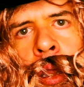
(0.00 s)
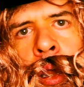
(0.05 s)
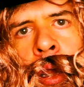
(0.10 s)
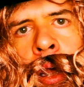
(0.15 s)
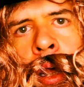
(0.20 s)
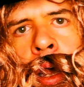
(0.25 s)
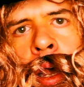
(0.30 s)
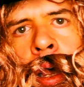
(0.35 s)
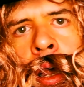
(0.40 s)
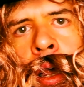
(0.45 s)

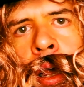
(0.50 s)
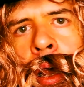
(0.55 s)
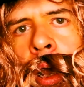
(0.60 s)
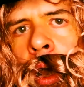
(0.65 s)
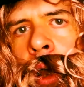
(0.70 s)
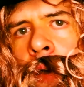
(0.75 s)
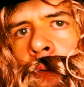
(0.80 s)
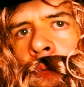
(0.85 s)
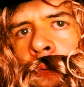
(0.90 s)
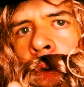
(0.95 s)

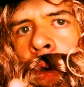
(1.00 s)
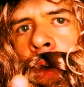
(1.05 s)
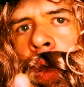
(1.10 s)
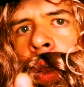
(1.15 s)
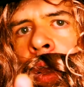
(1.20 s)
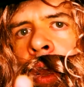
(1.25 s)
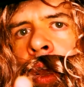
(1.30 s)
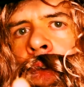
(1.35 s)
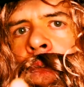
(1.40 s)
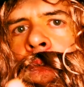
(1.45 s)
I very
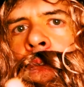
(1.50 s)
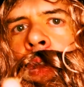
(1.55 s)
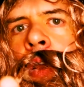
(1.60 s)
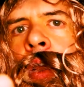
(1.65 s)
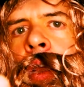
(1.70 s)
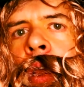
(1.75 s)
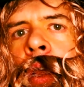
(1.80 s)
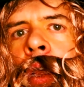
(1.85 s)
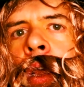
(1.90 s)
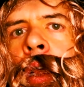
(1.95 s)

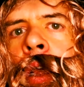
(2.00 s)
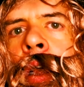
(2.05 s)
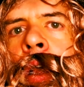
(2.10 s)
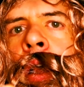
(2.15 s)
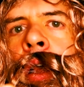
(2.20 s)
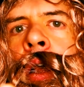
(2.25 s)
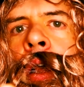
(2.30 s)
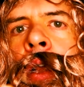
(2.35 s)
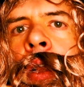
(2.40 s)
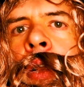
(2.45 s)
carefully
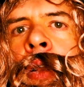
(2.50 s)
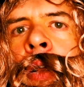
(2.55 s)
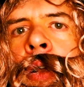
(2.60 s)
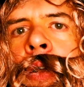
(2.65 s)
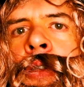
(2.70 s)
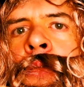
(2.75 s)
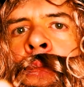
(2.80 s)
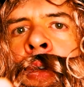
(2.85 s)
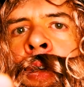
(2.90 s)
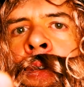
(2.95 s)

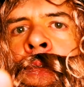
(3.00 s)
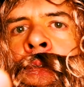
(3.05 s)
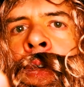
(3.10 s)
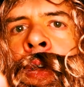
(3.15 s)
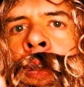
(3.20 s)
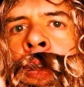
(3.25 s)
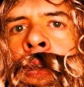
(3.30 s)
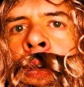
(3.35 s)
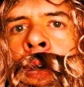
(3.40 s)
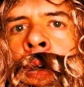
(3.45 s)
touched my
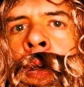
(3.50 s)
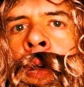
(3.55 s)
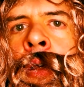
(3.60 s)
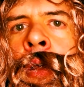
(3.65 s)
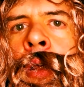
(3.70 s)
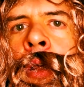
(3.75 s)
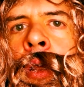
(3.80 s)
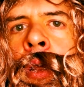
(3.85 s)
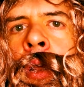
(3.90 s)
front door,